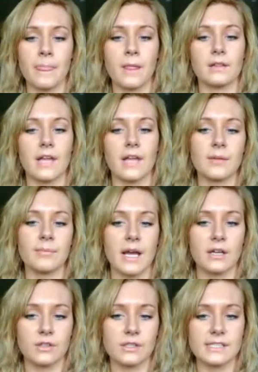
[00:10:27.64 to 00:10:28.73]
Like
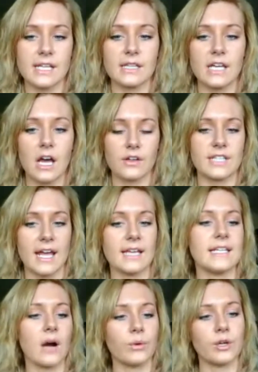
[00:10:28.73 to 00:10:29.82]
Michael said the other day,
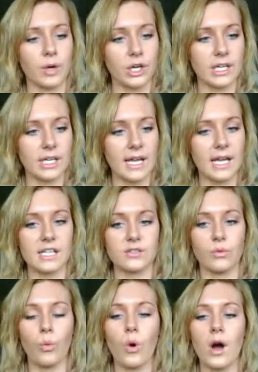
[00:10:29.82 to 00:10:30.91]
network marketing
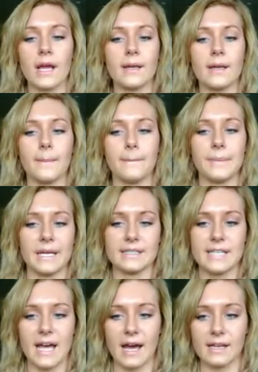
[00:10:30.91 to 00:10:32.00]
is one
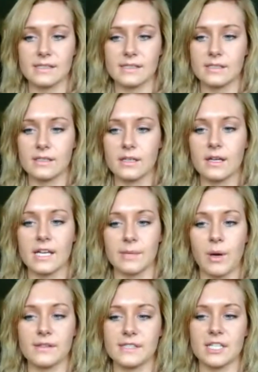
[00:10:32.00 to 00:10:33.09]
big test.
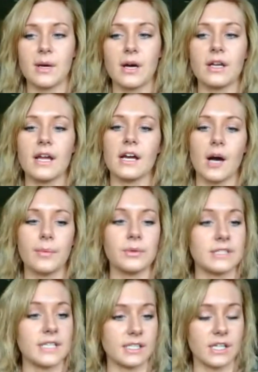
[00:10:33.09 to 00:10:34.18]
He posted about it a couple
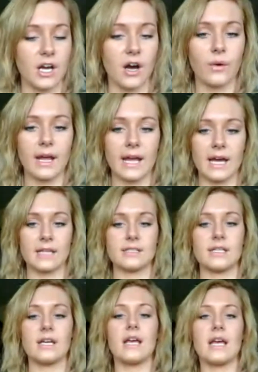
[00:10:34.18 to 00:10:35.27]
of days ago,
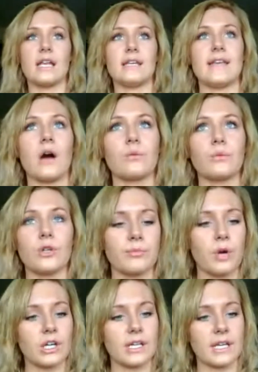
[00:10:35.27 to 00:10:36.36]
and network
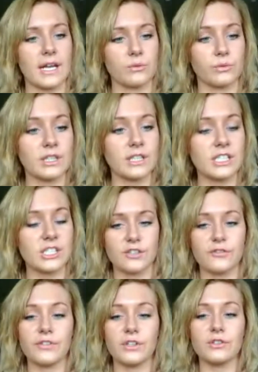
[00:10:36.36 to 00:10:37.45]
marketing really
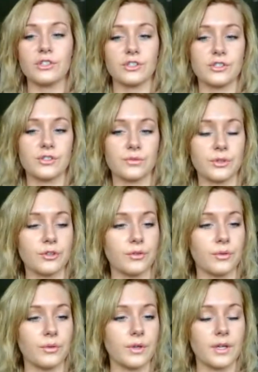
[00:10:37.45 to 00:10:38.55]
just filters
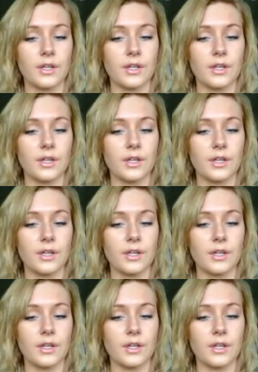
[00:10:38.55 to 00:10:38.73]
through